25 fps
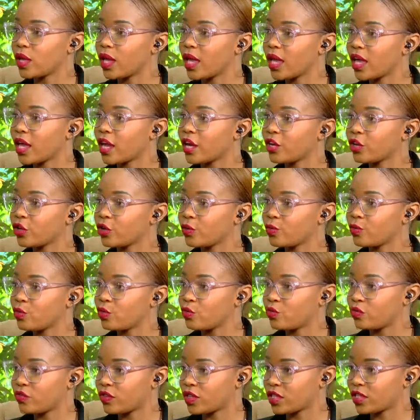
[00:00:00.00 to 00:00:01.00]
air your
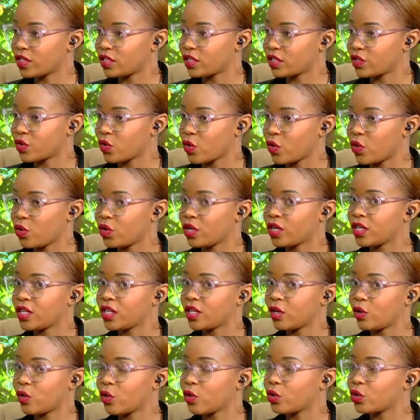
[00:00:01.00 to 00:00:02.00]
movies on the
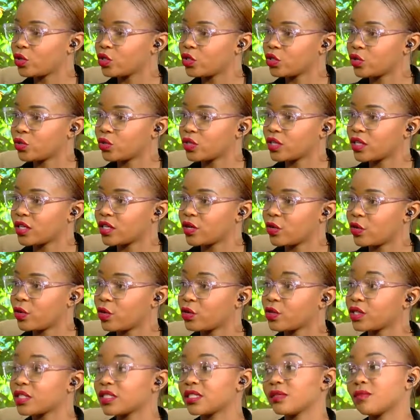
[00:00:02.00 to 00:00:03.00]
local screen
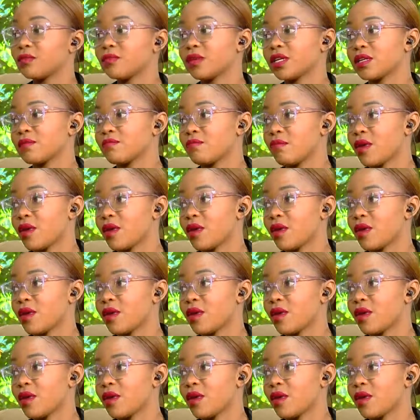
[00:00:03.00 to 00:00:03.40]
costs a bit